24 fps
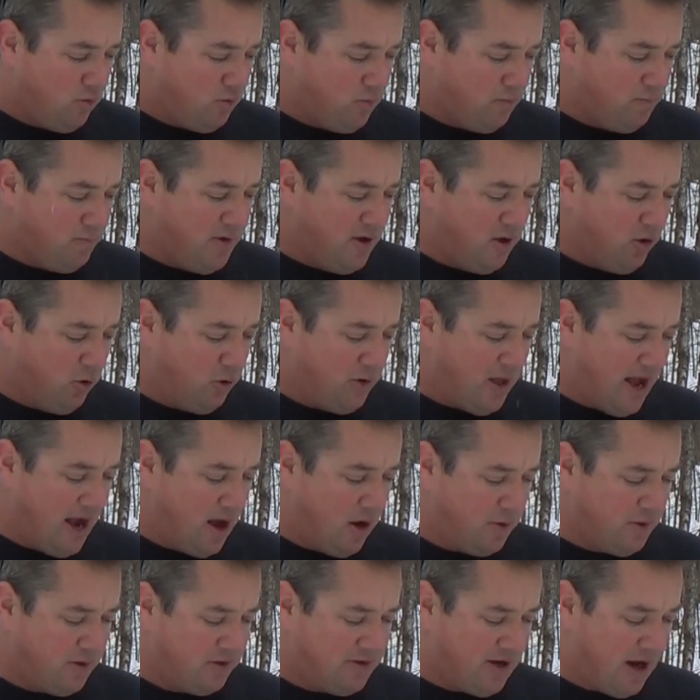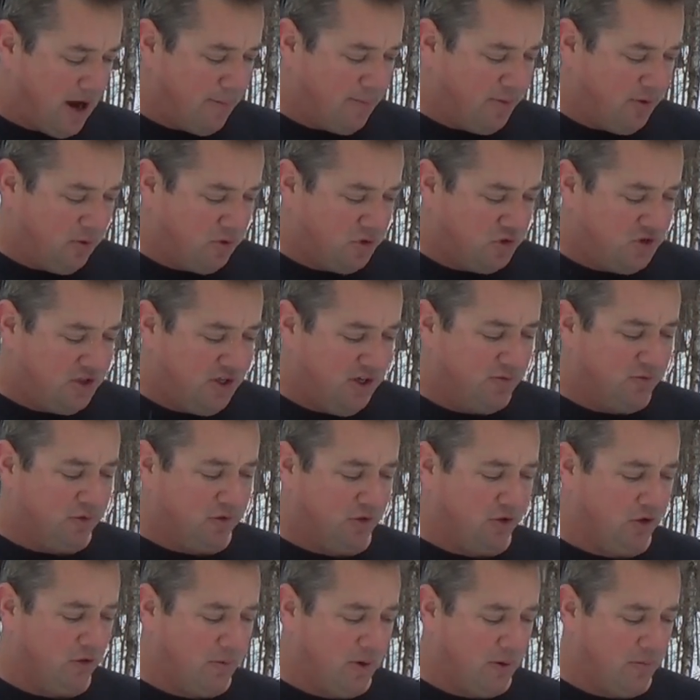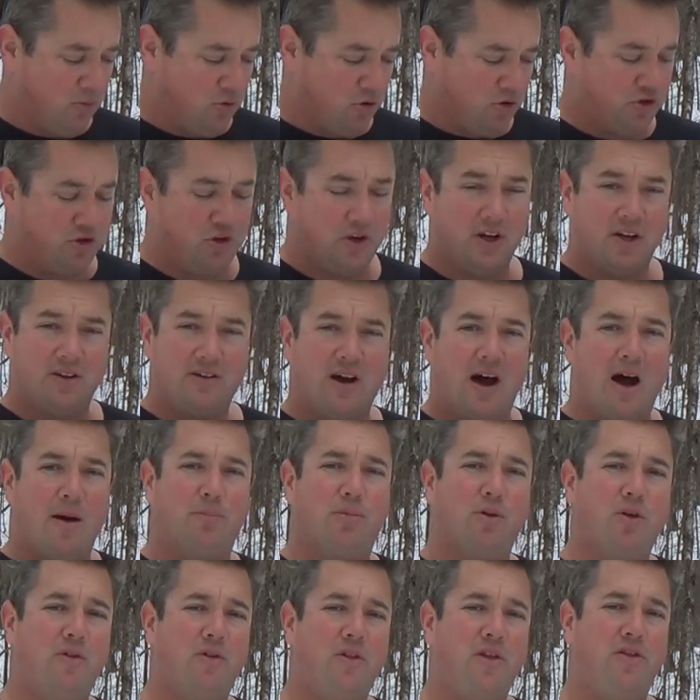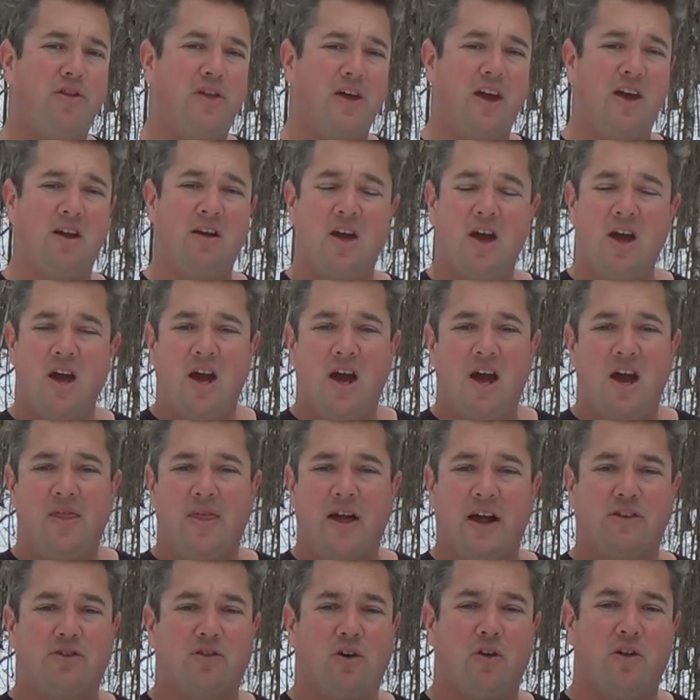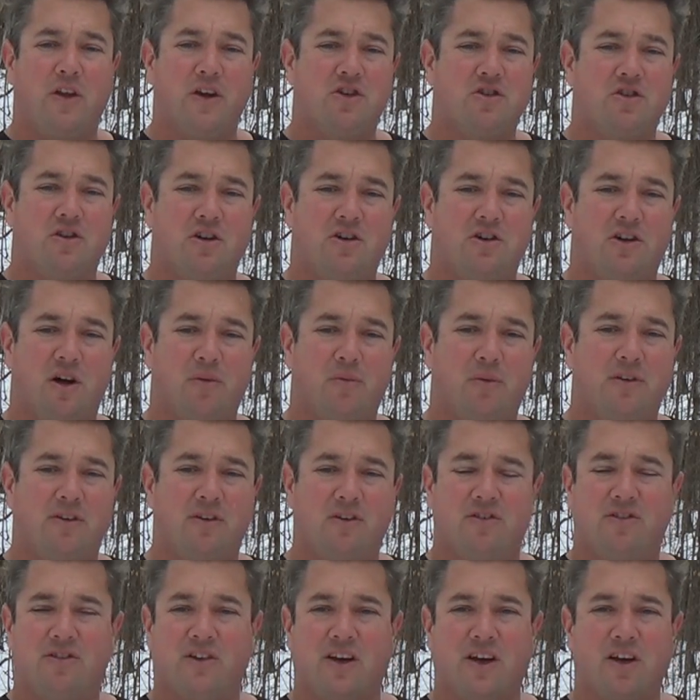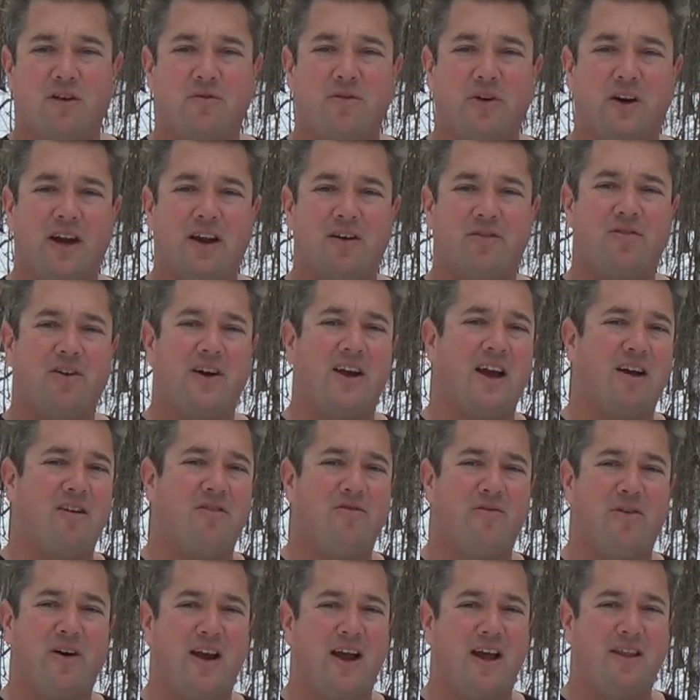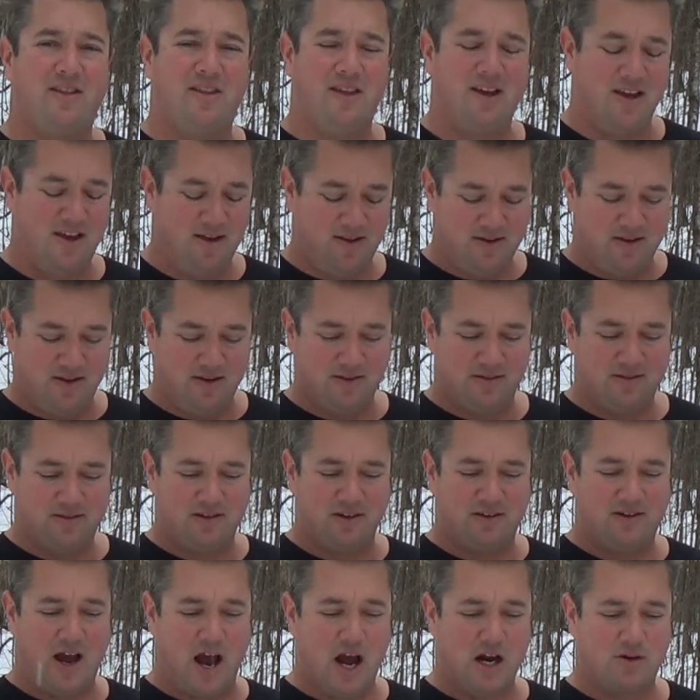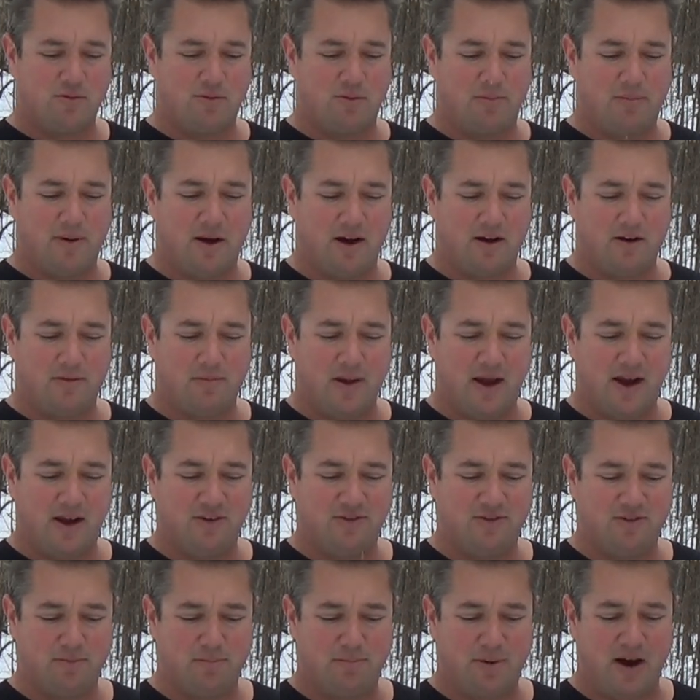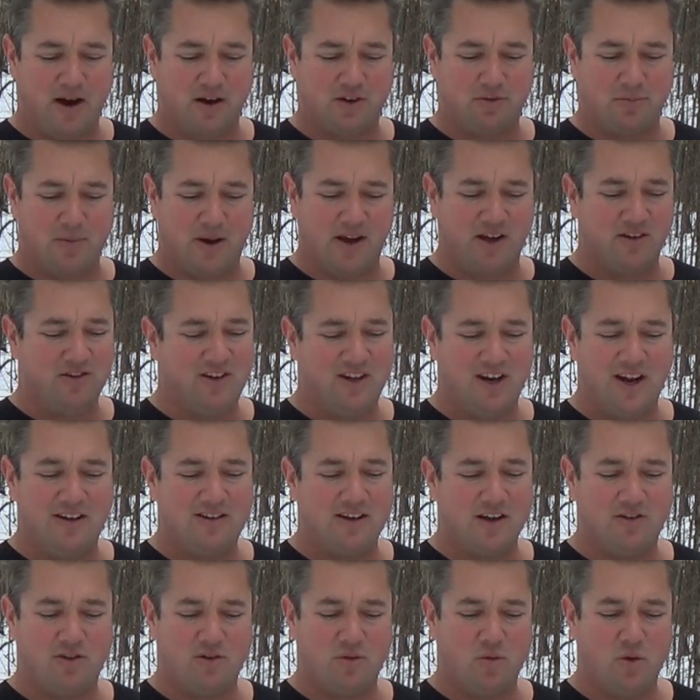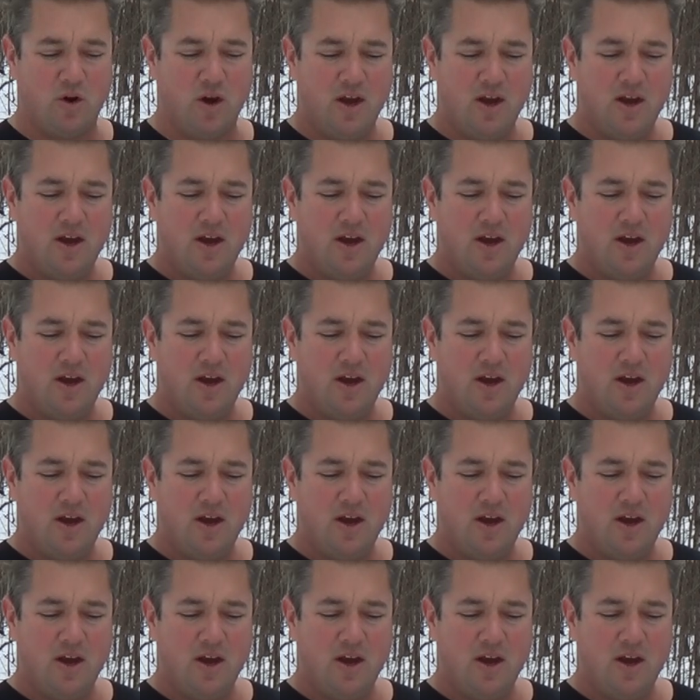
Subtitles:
milled out the top of the receiver a little bit more so you could top load the thing, and that's all they should have done with this thing. And forget these detachable box magazine. It doesn't.